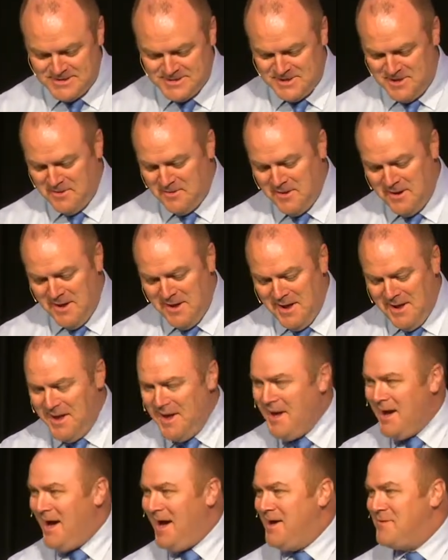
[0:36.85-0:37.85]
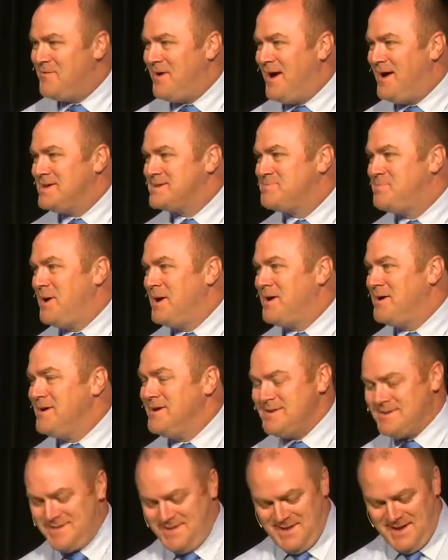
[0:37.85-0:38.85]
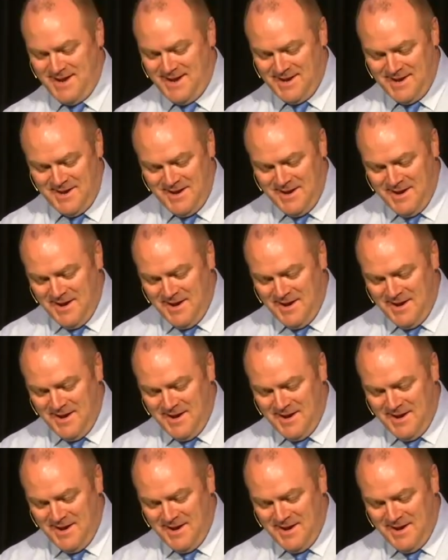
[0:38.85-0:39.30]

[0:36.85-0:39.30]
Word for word: So I advise parents that